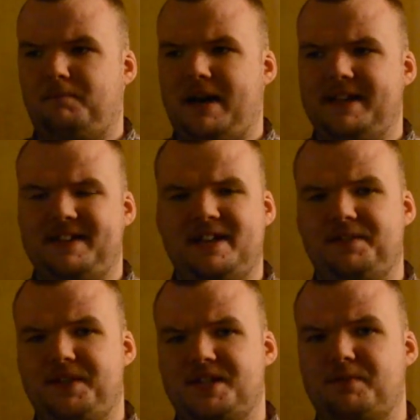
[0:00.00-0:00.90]
By the end
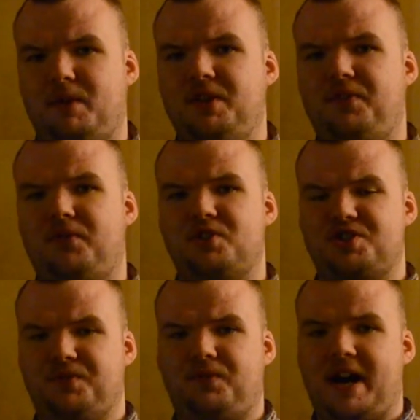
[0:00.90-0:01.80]
of this month,
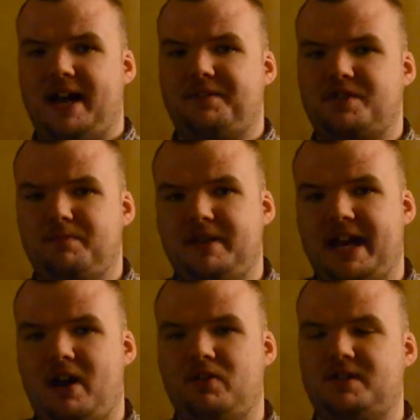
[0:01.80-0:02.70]
version 5 should be
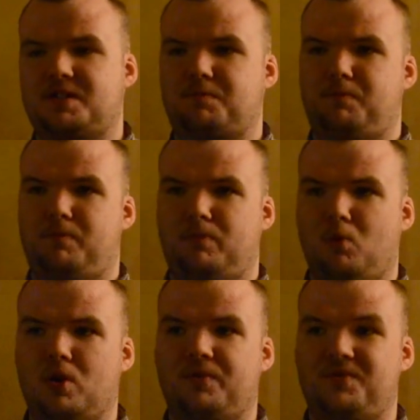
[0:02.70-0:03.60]
out. It's
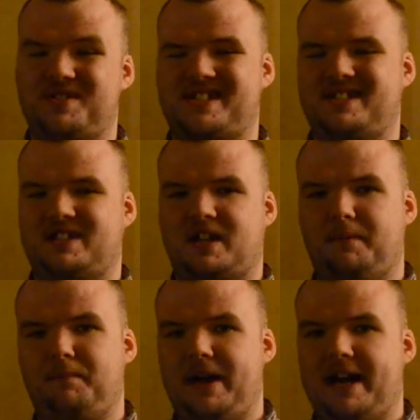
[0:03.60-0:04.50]
more Vista
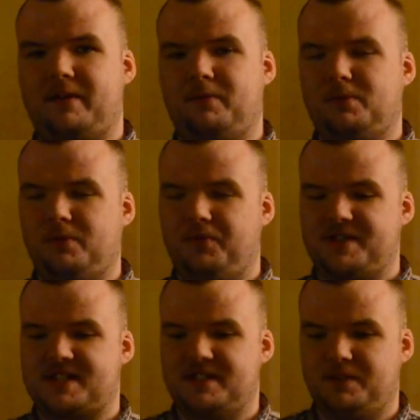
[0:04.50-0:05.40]
compatible,
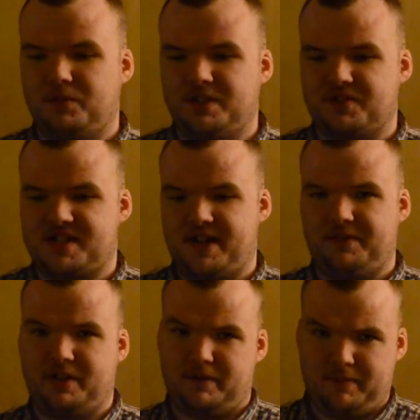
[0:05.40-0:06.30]
Vista and Windows
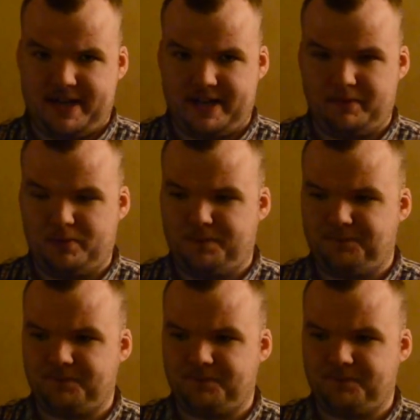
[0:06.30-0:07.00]
7 compatible.